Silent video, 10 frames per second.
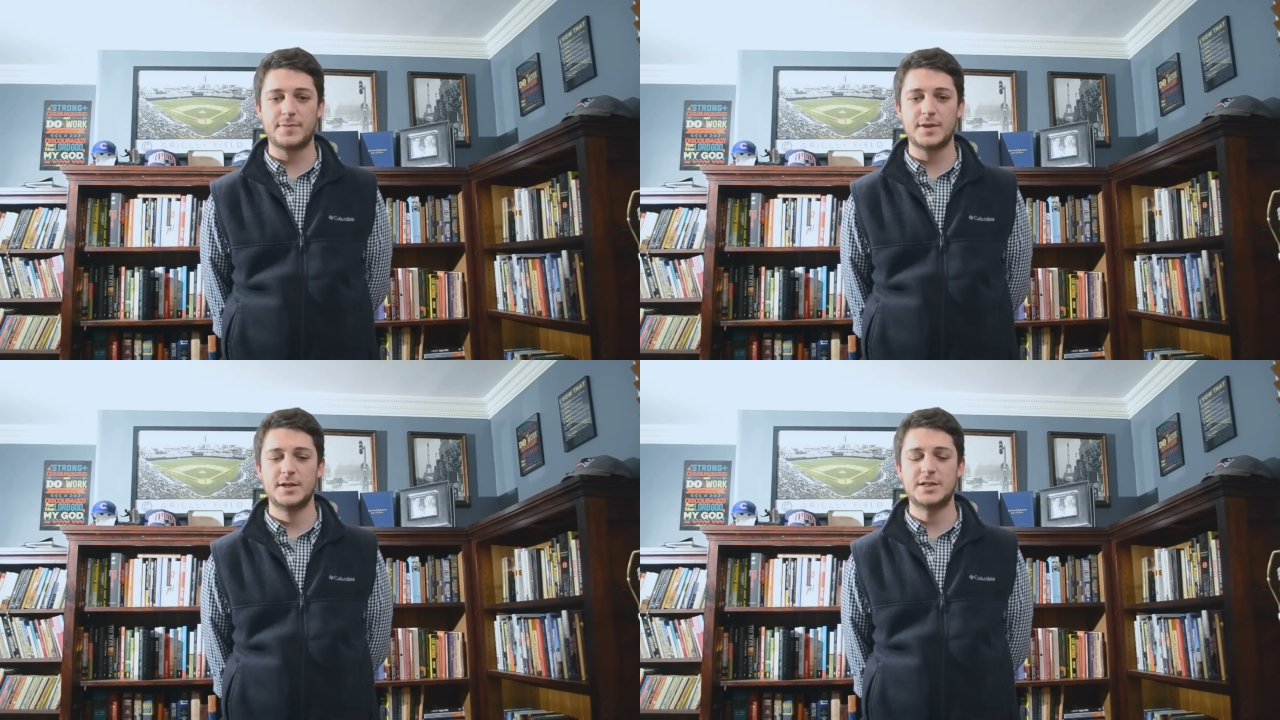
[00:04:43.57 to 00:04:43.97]

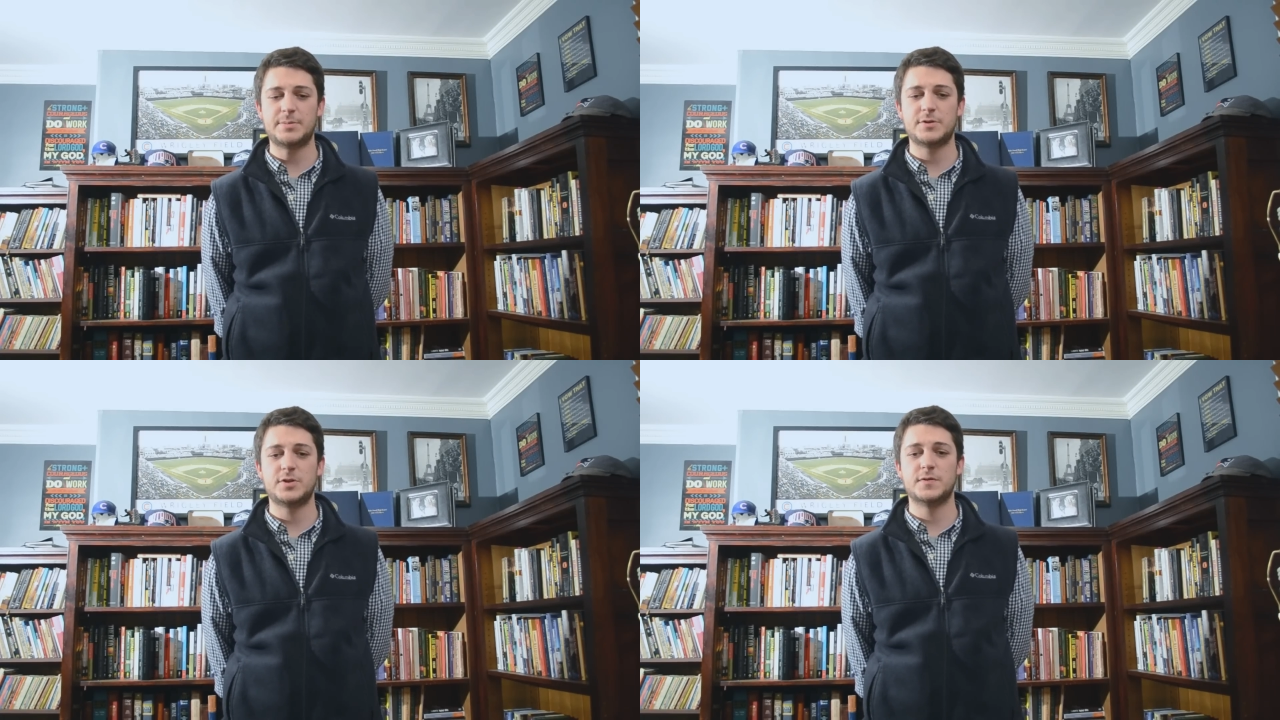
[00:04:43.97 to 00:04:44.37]
In
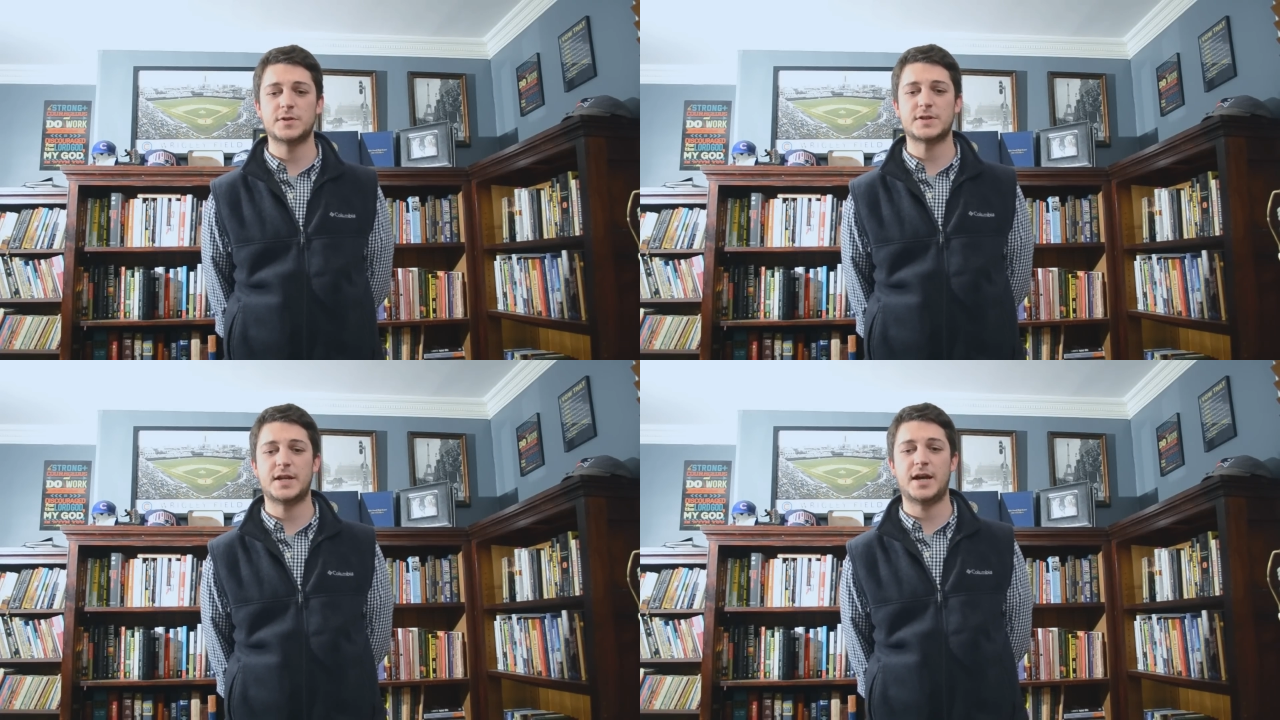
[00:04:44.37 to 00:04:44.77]
chapter 2,
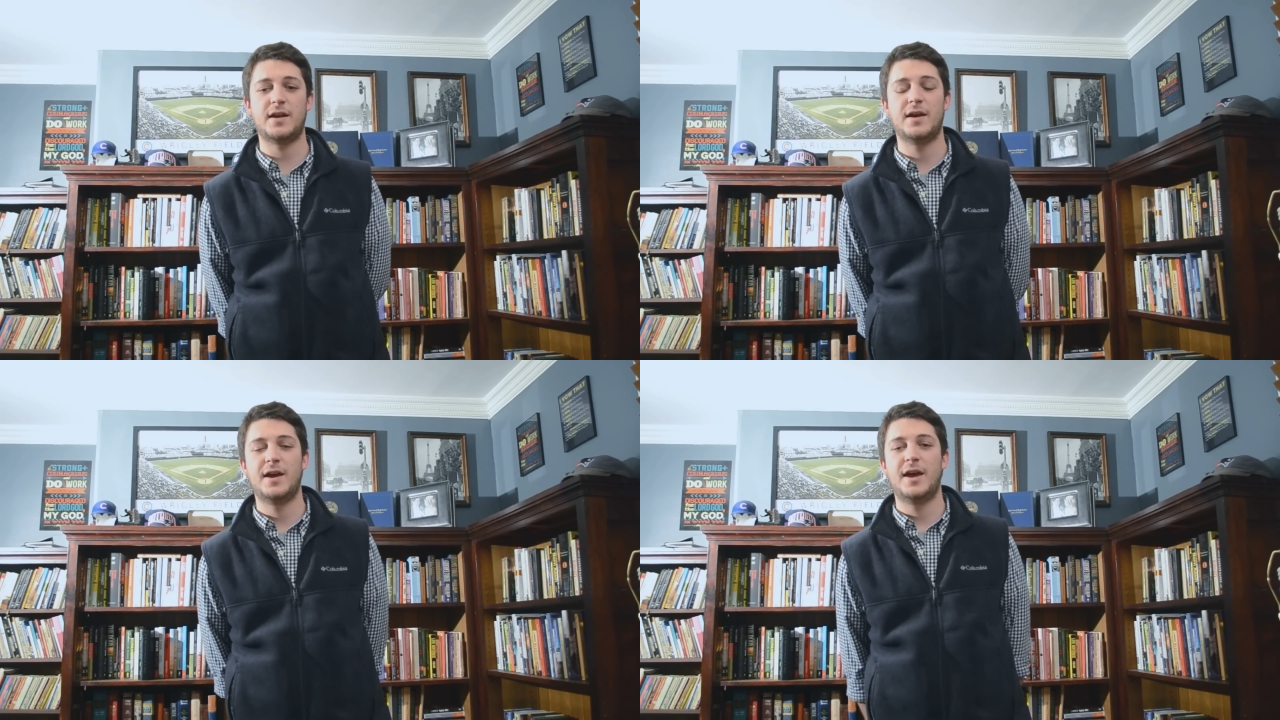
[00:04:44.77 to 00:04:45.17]
verse 9,
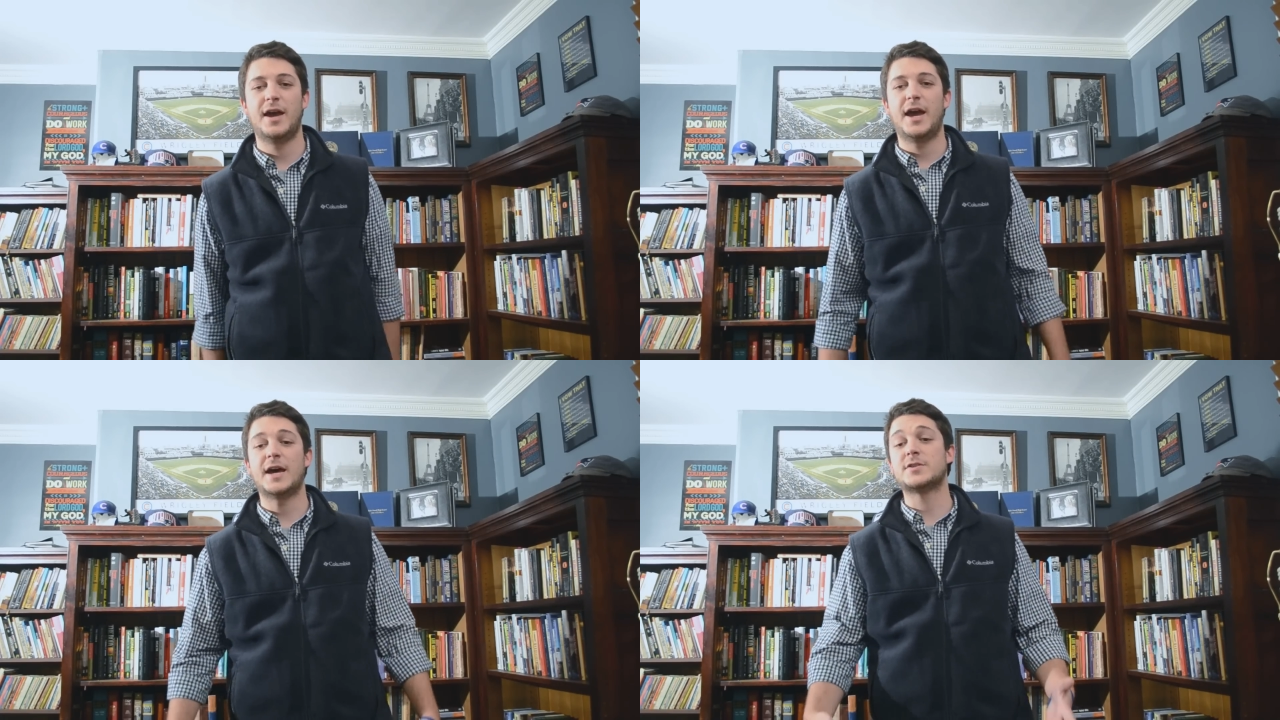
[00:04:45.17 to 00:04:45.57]

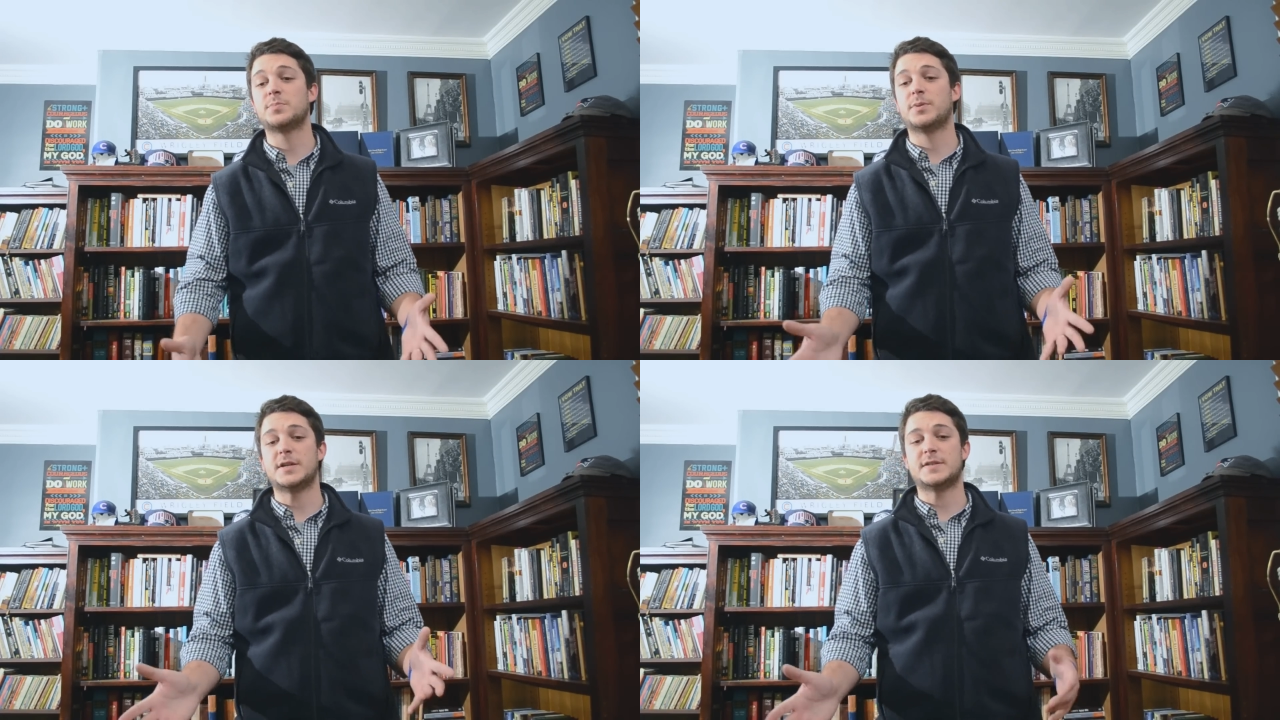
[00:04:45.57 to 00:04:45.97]
Esther
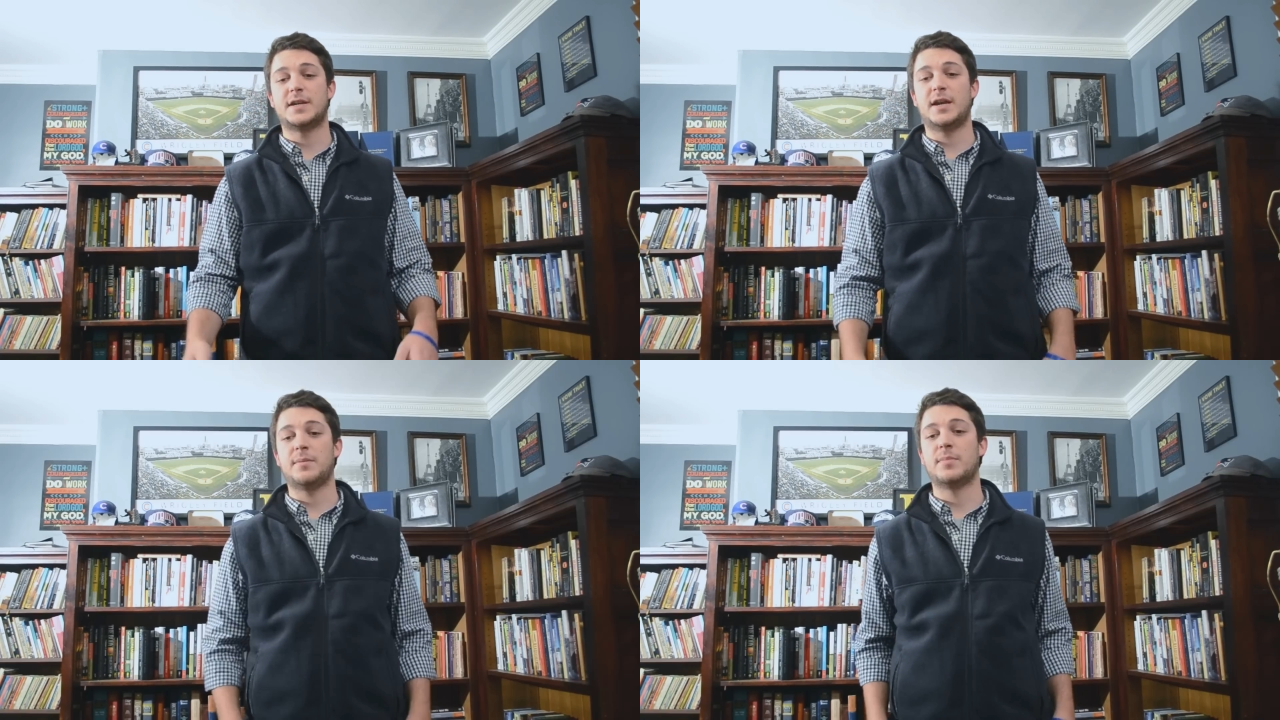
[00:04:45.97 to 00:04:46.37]
plays the
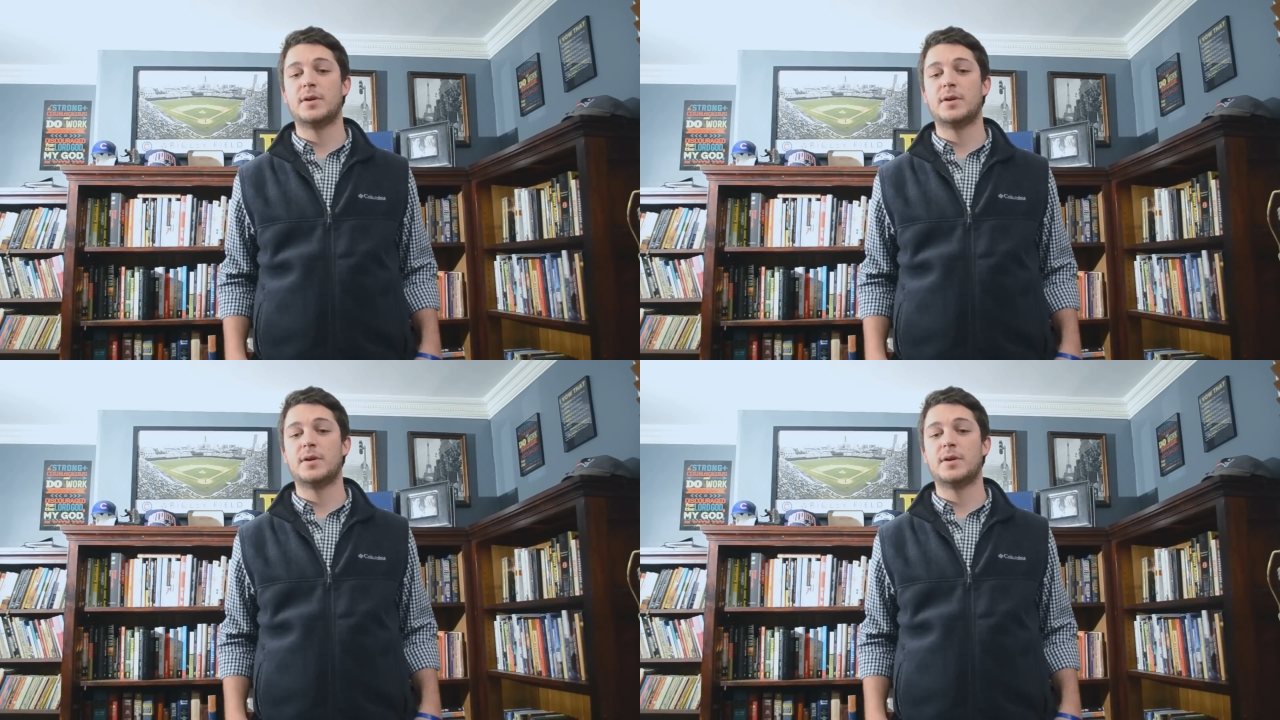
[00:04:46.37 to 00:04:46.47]
game.